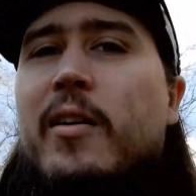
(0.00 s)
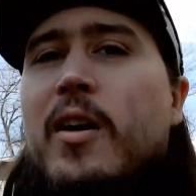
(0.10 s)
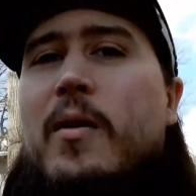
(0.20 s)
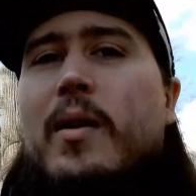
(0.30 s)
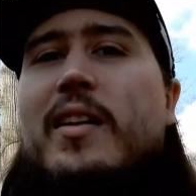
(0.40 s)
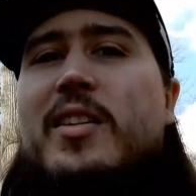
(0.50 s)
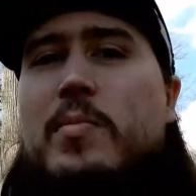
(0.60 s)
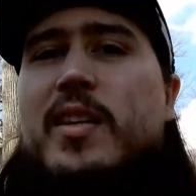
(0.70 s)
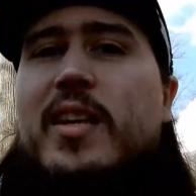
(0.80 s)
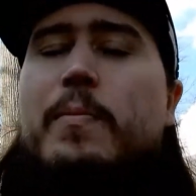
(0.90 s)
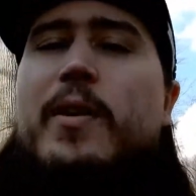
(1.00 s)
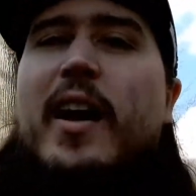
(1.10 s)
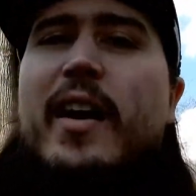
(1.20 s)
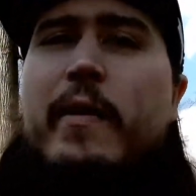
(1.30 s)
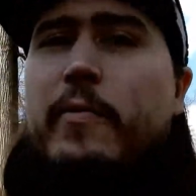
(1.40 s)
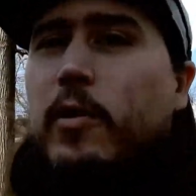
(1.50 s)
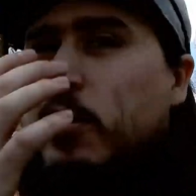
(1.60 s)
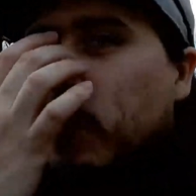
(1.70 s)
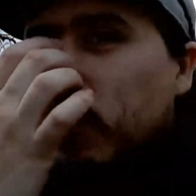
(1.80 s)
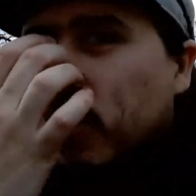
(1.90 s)
But that's something to keep an eye out for,
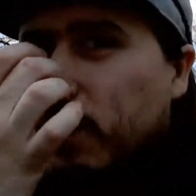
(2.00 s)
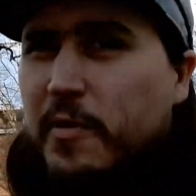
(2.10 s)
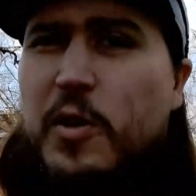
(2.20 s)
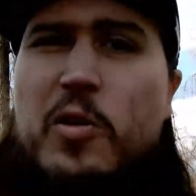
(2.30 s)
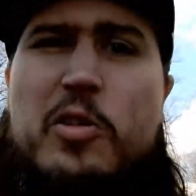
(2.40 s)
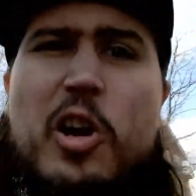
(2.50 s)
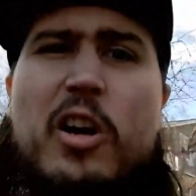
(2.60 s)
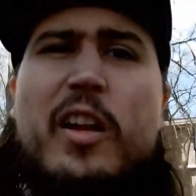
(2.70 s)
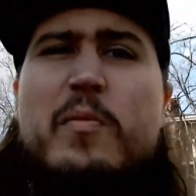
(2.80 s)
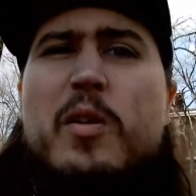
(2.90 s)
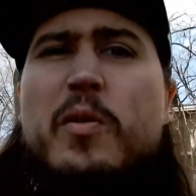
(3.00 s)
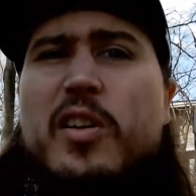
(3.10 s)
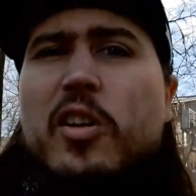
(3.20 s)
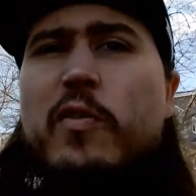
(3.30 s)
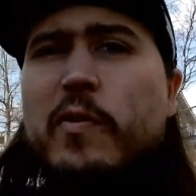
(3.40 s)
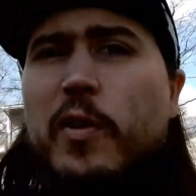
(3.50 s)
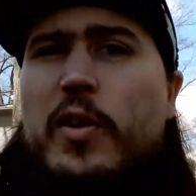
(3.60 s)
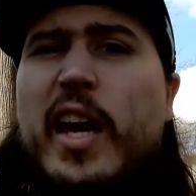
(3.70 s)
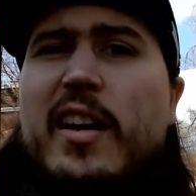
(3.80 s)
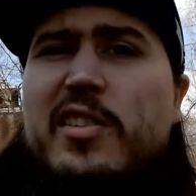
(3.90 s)
especially if you have an old car like me with an overflow
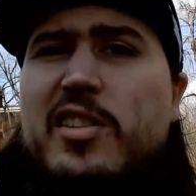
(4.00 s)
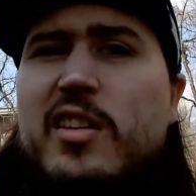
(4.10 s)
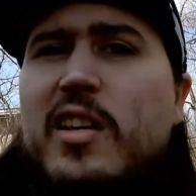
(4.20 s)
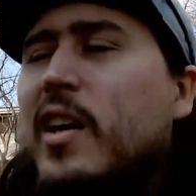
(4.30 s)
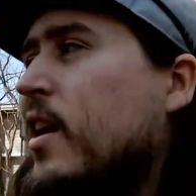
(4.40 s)
canister,